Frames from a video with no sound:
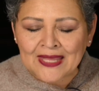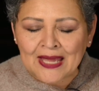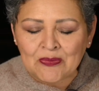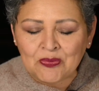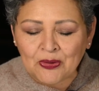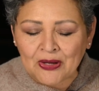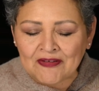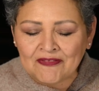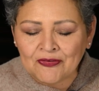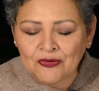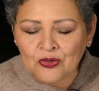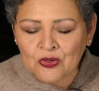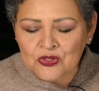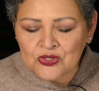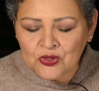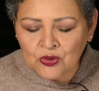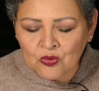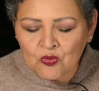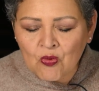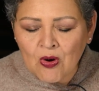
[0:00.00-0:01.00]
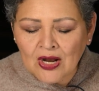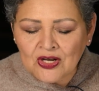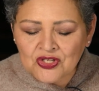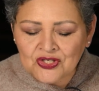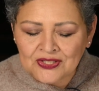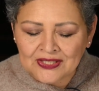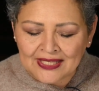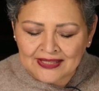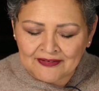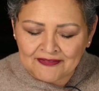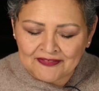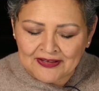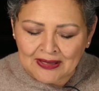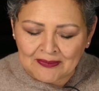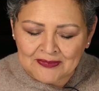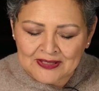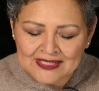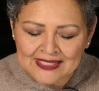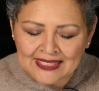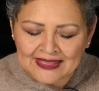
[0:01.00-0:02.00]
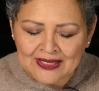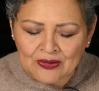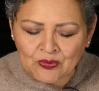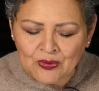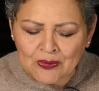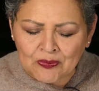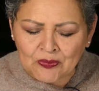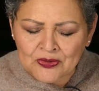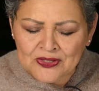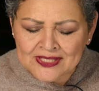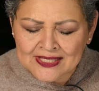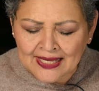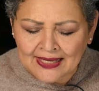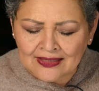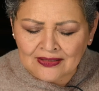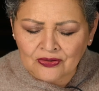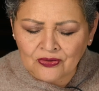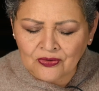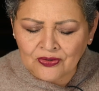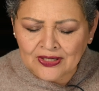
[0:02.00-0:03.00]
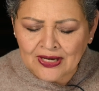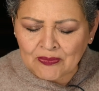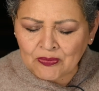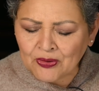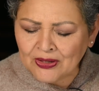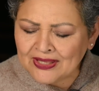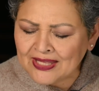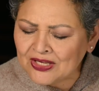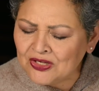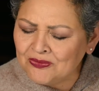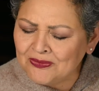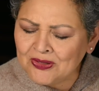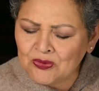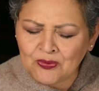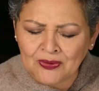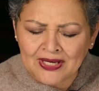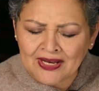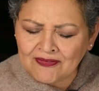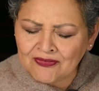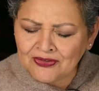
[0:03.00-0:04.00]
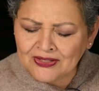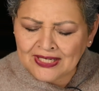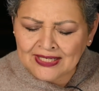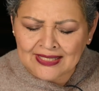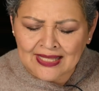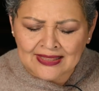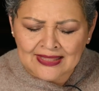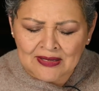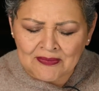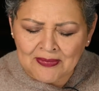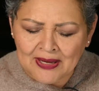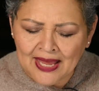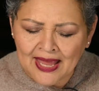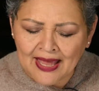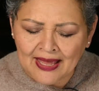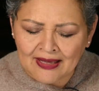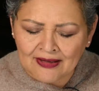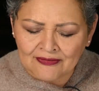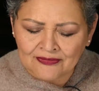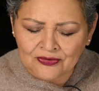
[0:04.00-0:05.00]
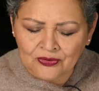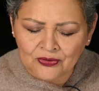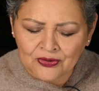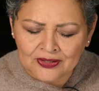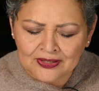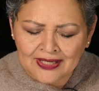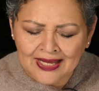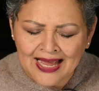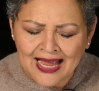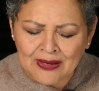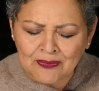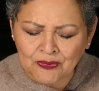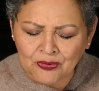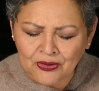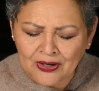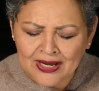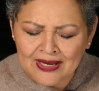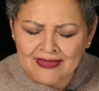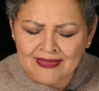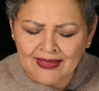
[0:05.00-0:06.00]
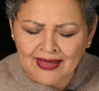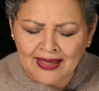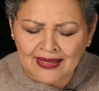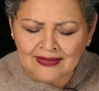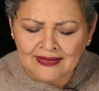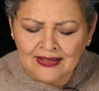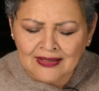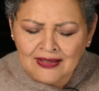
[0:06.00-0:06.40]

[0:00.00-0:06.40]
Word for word: I pray for those who are watching and the families that they represent, Lord. I pray that you meet whatever need that they may have, Lord. I pray that